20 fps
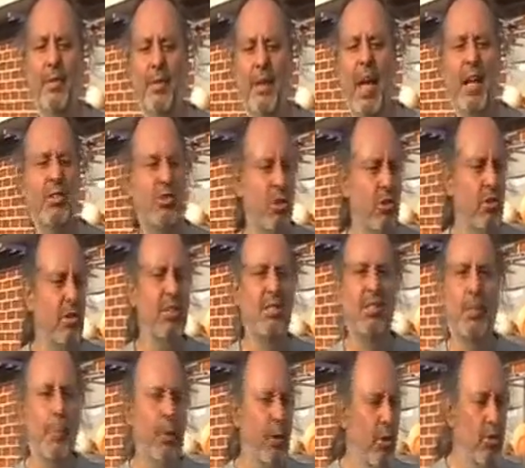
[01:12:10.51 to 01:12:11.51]
Our children are
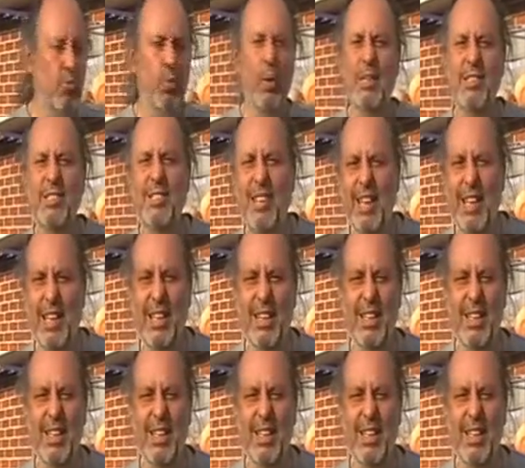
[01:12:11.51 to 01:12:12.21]
sick because we're sick.